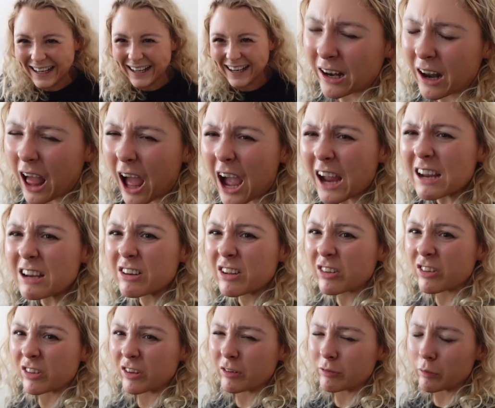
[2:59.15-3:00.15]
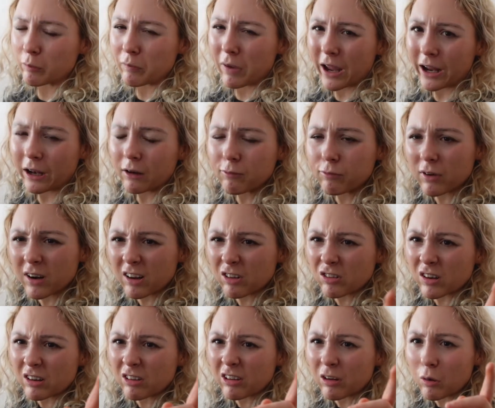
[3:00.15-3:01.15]
I deserve a medal for
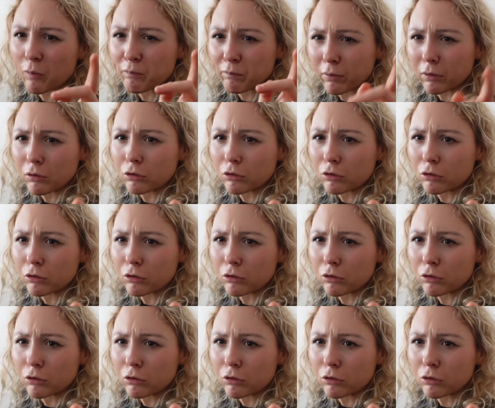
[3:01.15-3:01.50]
listening to your